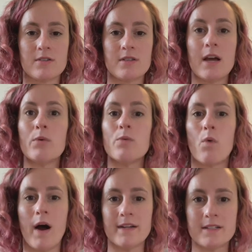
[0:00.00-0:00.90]
that we
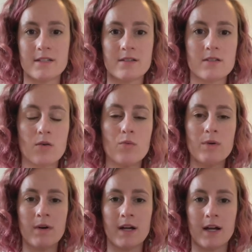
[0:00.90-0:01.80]
want? So we
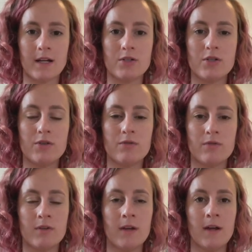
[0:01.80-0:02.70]
want to kind of
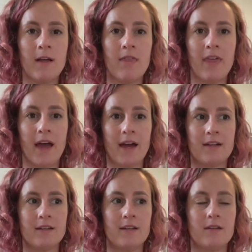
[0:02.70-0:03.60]
tune that
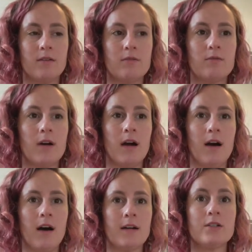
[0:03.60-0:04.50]

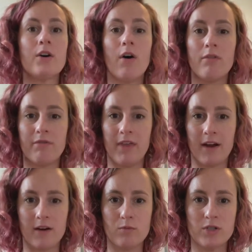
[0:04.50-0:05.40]
gulf
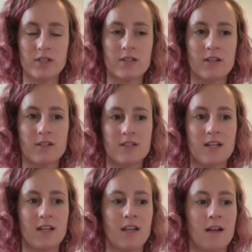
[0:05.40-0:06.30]
there, which is
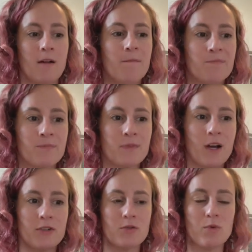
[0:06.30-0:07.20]
understanding
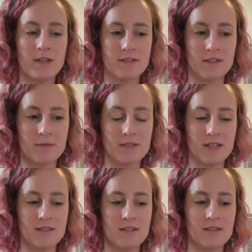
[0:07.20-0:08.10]
under what
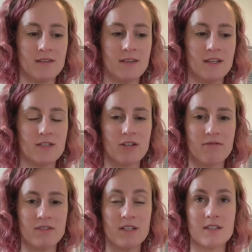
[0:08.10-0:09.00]
circumstances these
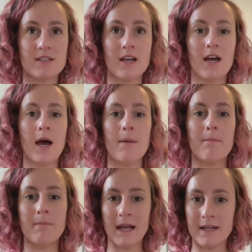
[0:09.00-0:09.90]
surfaces
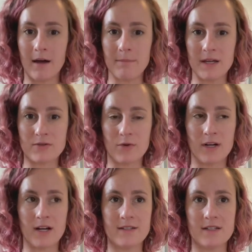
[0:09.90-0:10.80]
might not be as
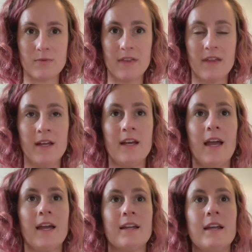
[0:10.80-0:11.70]
organized as we think,
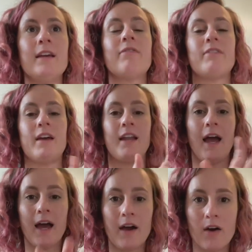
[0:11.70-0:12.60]
and if and
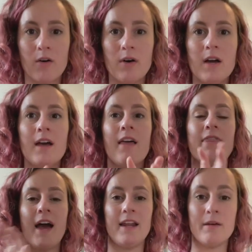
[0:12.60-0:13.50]
how
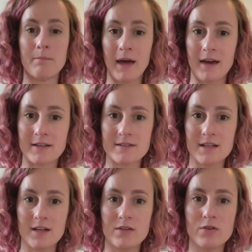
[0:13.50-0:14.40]
that impacts
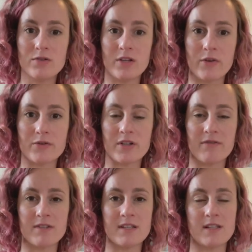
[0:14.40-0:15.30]
using those
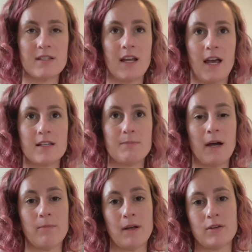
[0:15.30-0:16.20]
surfaces as
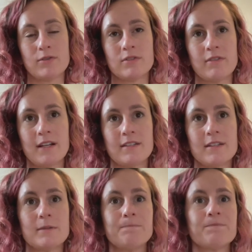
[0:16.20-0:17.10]
biomedical
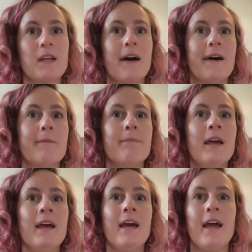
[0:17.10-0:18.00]
devices.
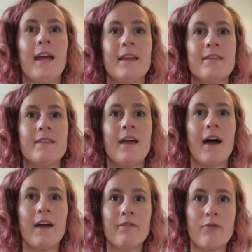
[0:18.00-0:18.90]
And the
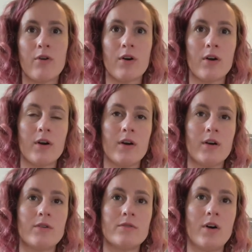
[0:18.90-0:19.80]
I4
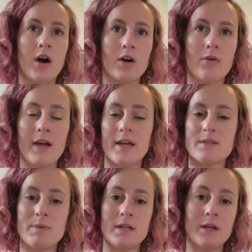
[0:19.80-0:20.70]
ROA
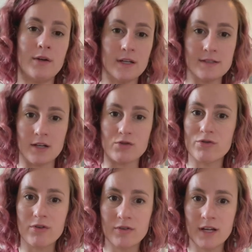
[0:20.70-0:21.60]
has been
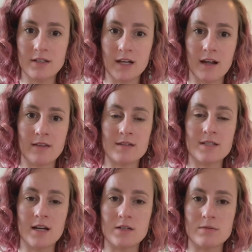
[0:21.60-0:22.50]
essential in getting this
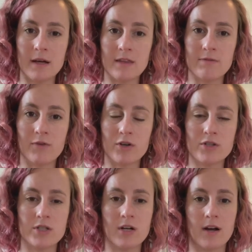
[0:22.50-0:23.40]
done. This is my
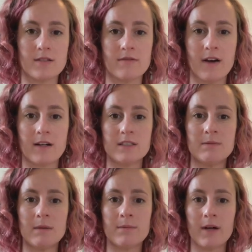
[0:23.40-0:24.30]
first year as a faculty
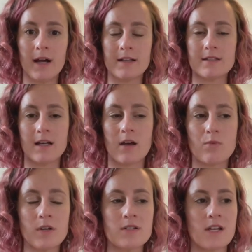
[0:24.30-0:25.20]
member at St.
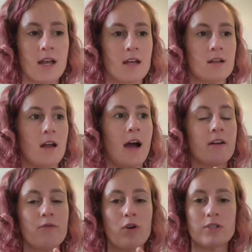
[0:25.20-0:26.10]
Edward's, and
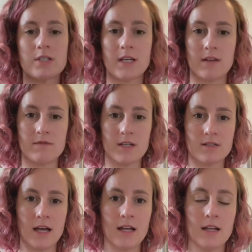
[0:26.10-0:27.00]
I4 just gave us
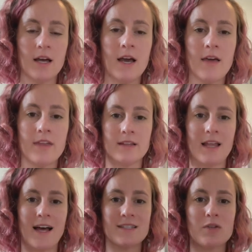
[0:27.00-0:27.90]
that
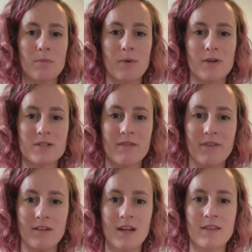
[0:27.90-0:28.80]
last little burst of
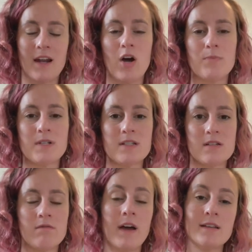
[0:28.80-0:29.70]
funding that helped us
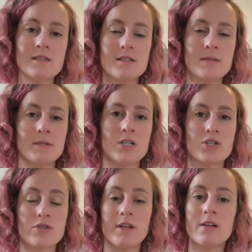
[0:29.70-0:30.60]
invest in some
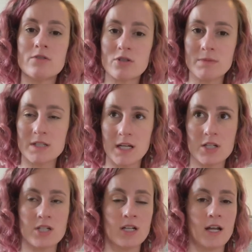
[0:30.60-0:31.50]
additional
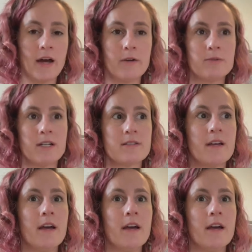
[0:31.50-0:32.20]
instrumentation. It helped us